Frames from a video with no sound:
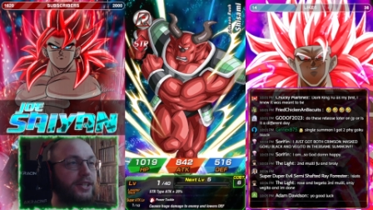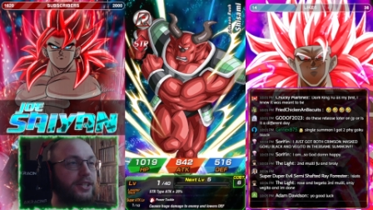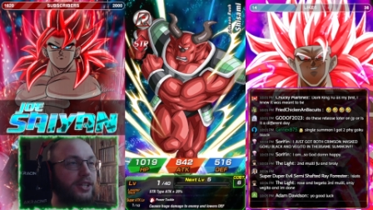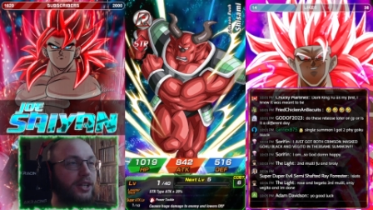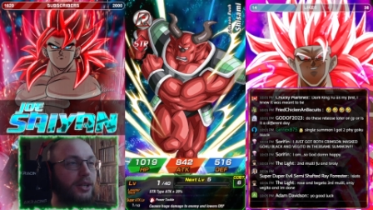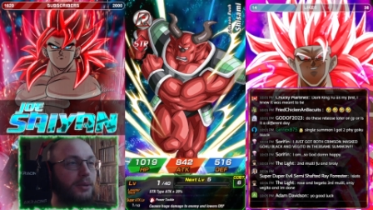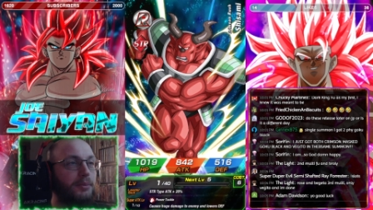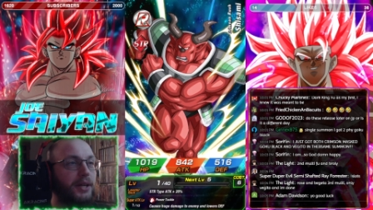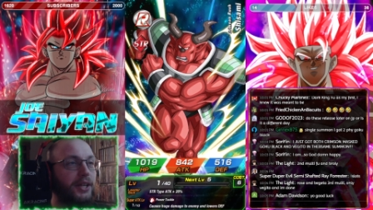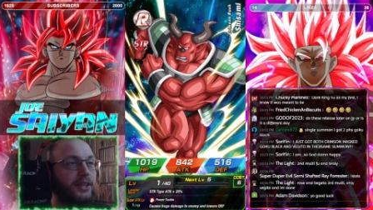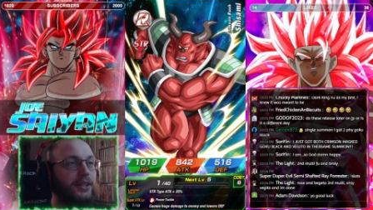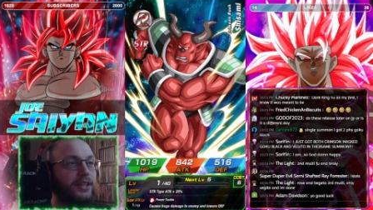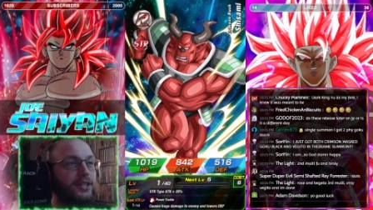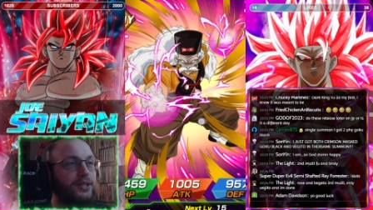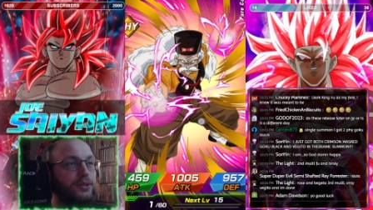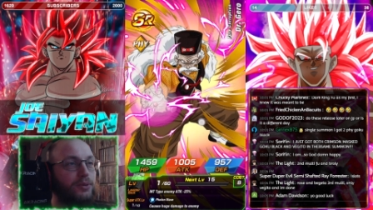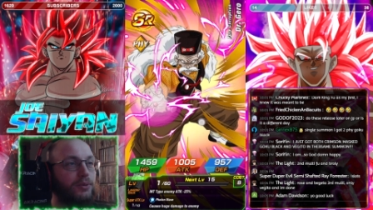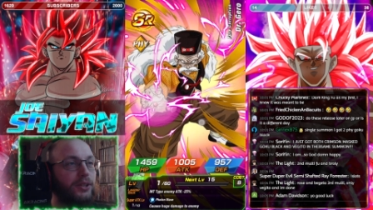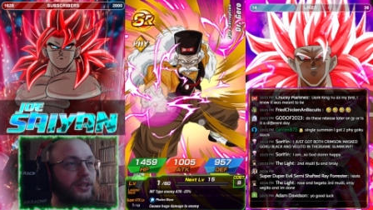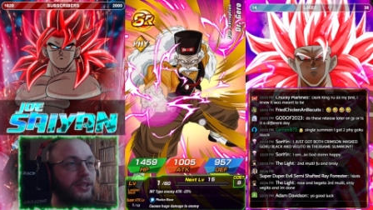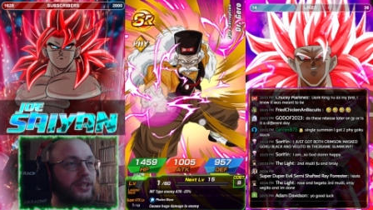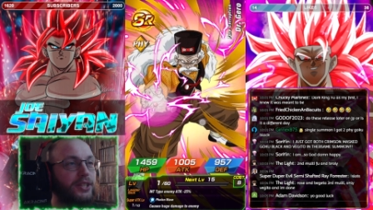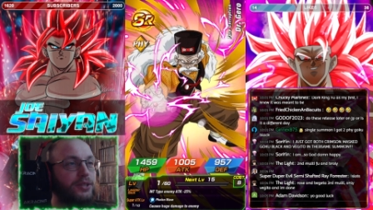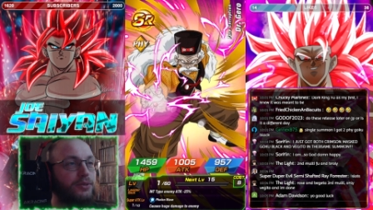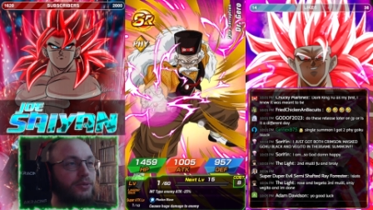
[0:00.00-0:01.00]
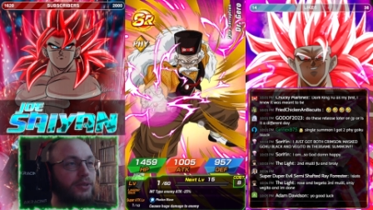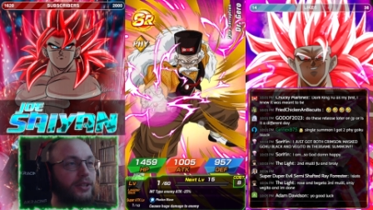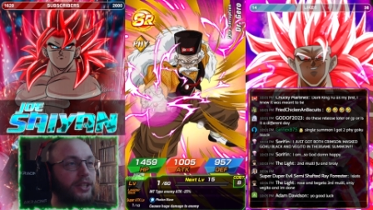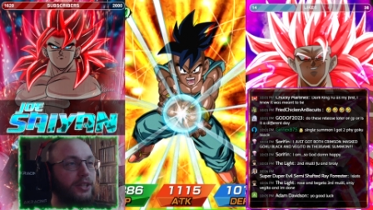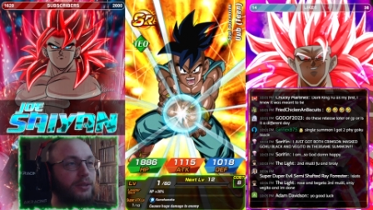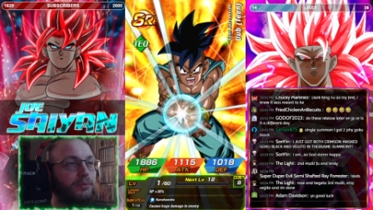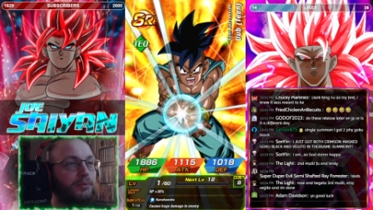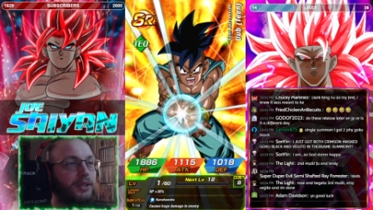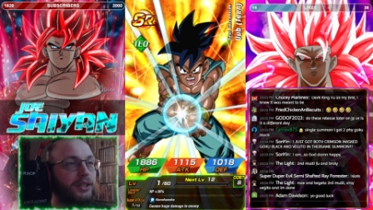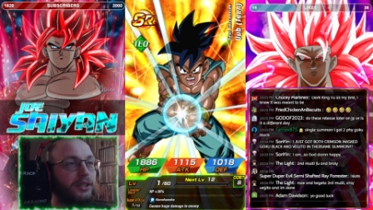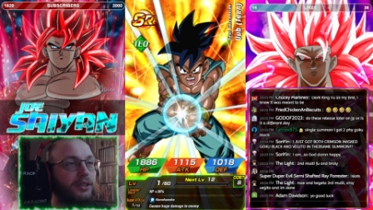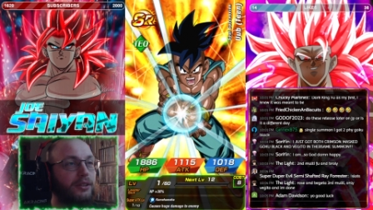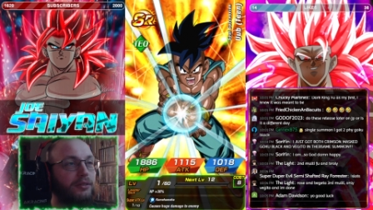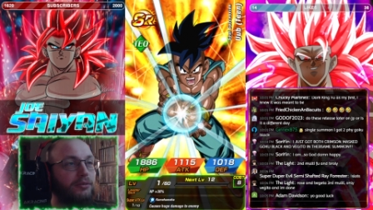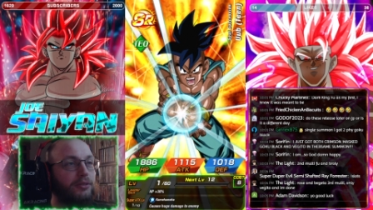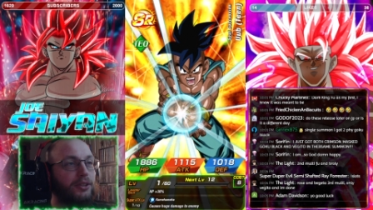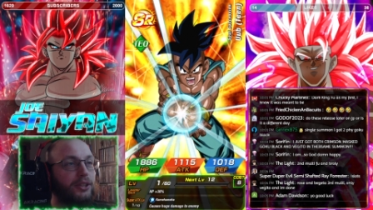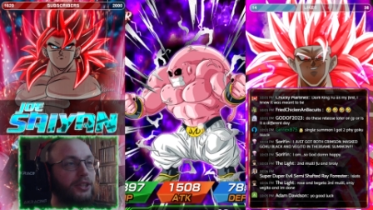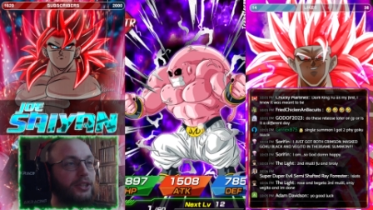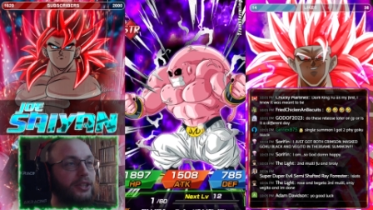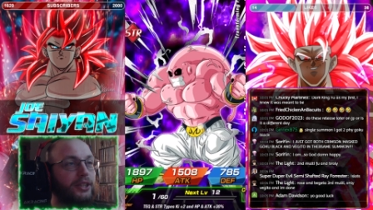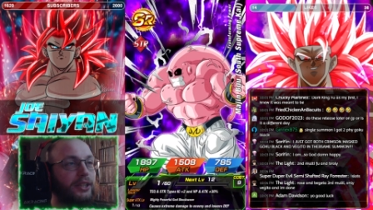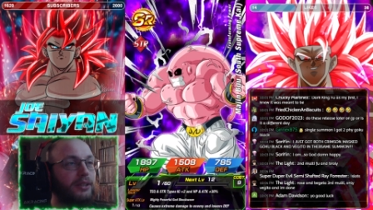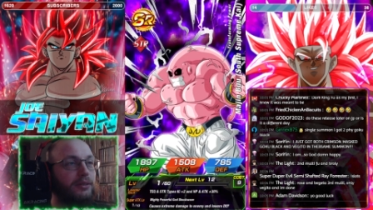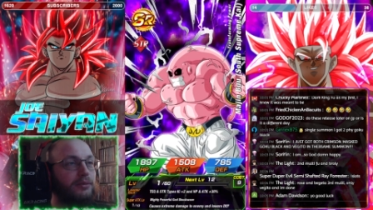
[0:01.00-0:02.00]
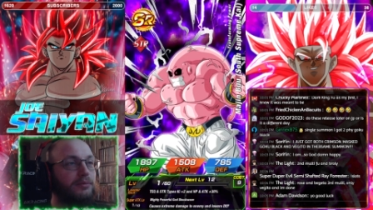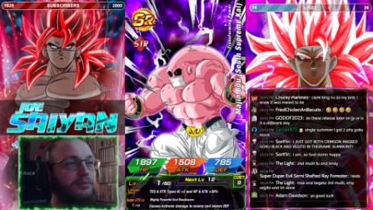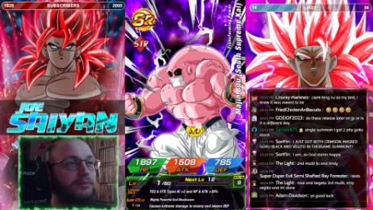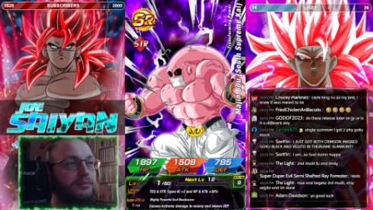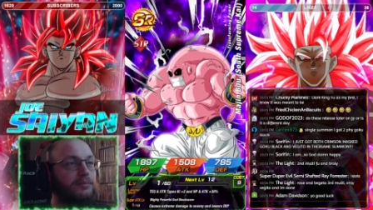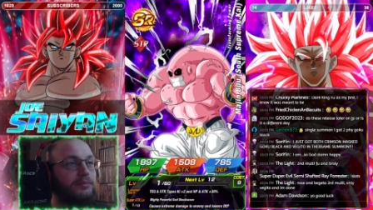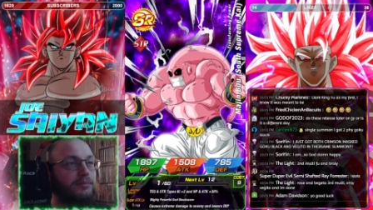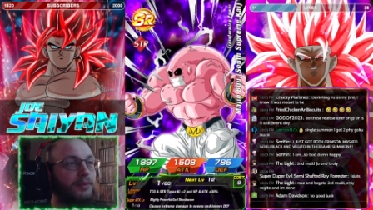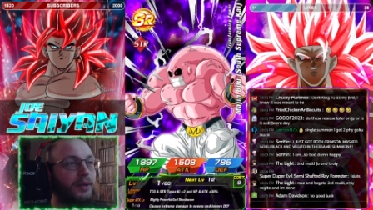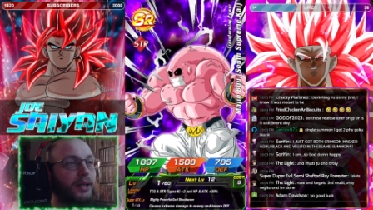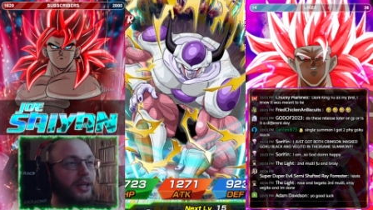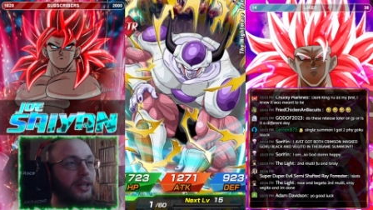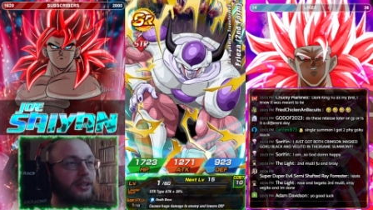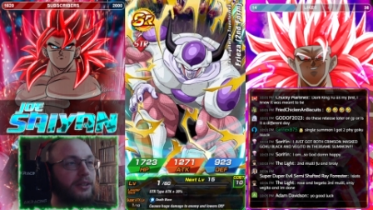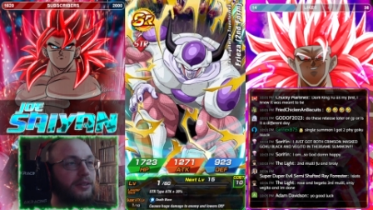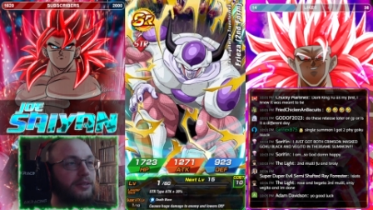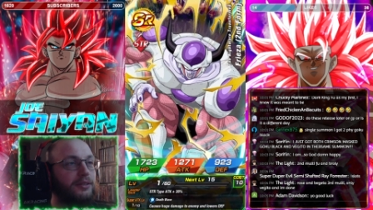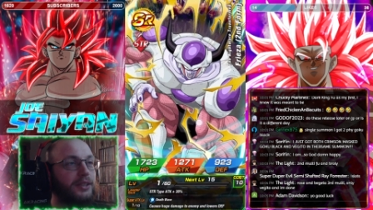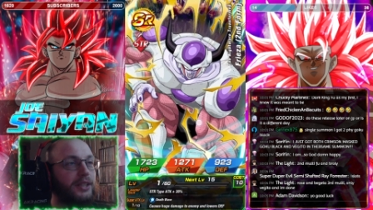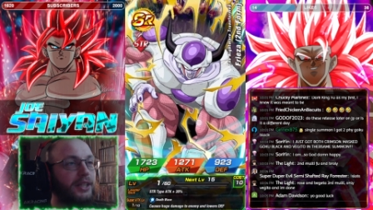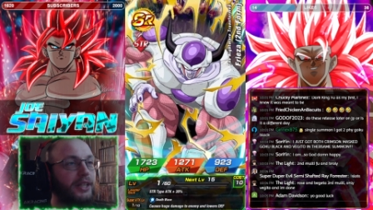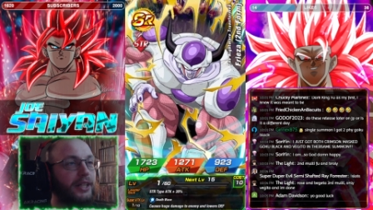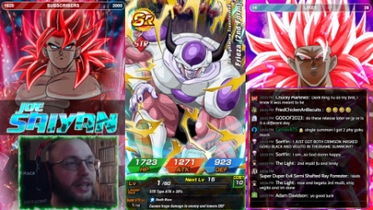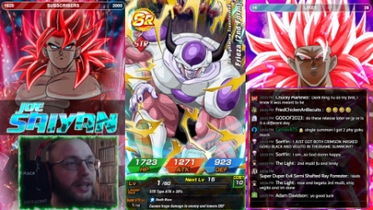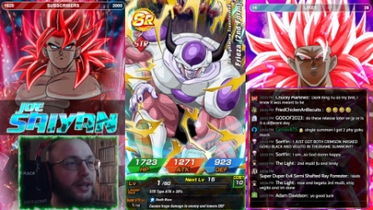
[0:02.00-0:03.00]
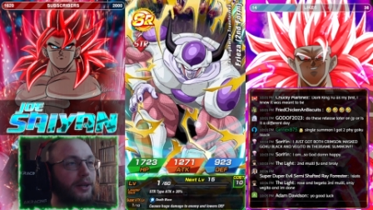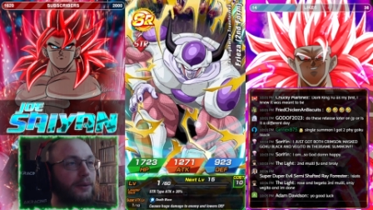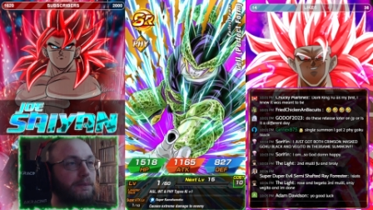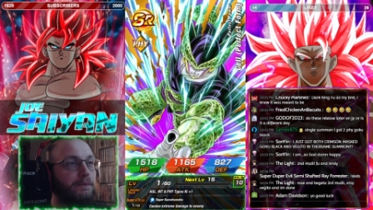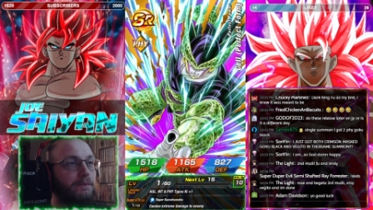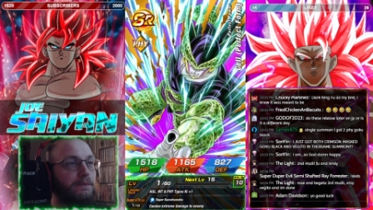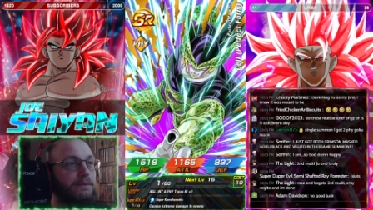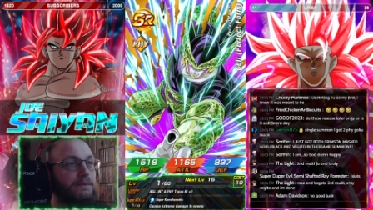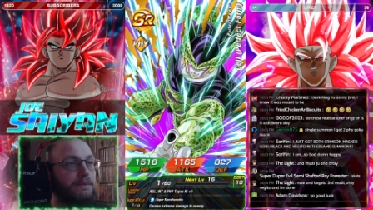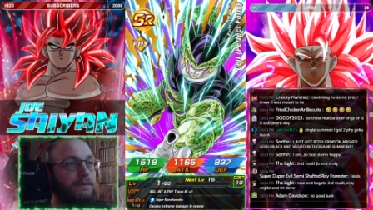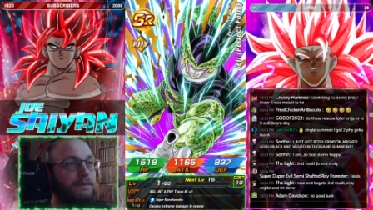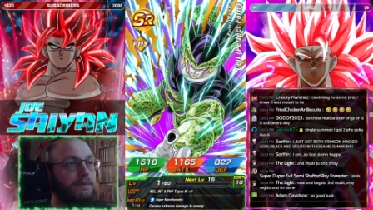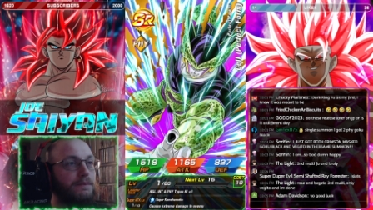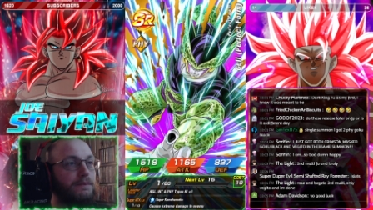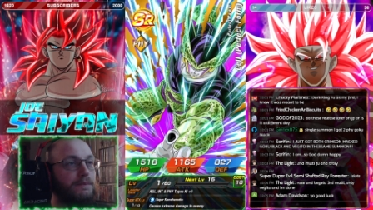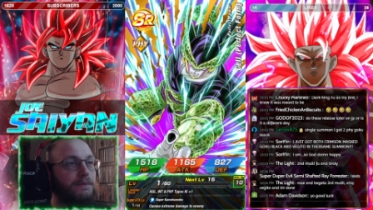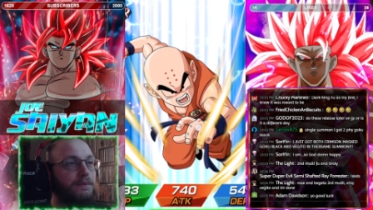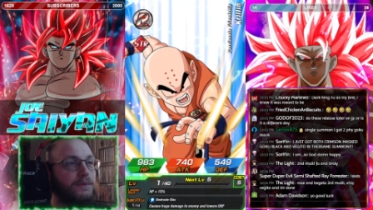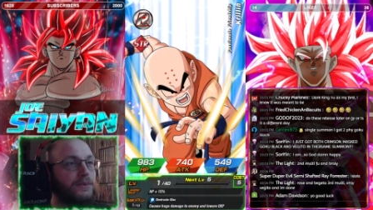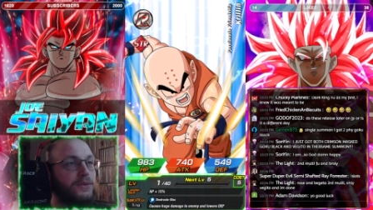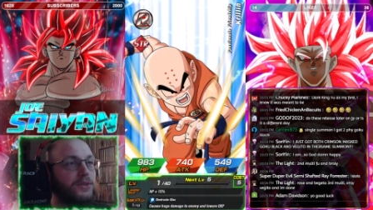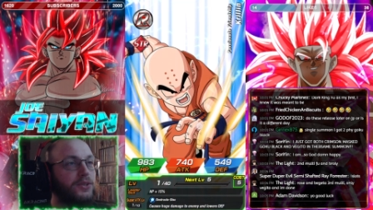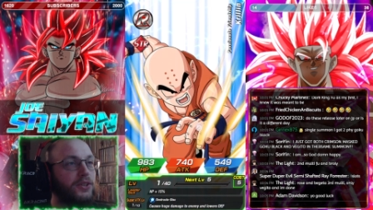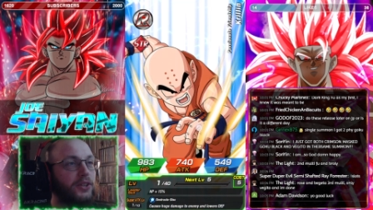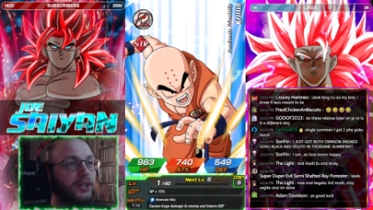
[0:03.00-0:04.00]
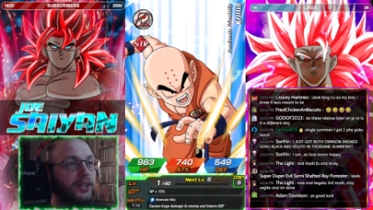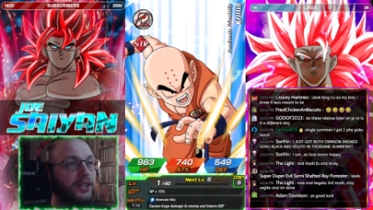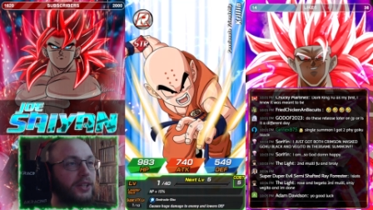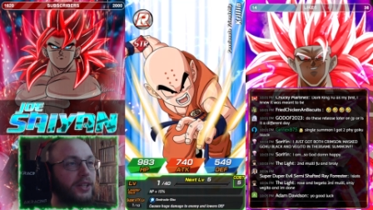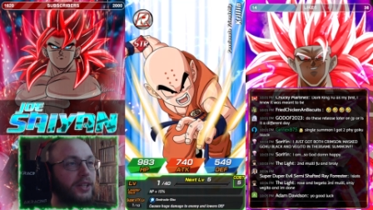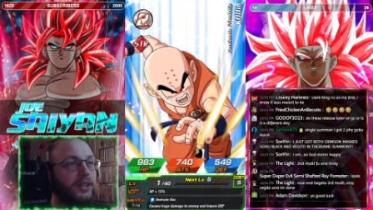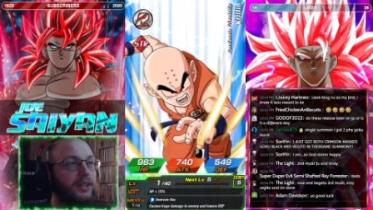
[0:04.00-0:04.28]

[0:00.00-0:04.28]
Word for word: sure about this one. This one could be really meh. Yeah, looking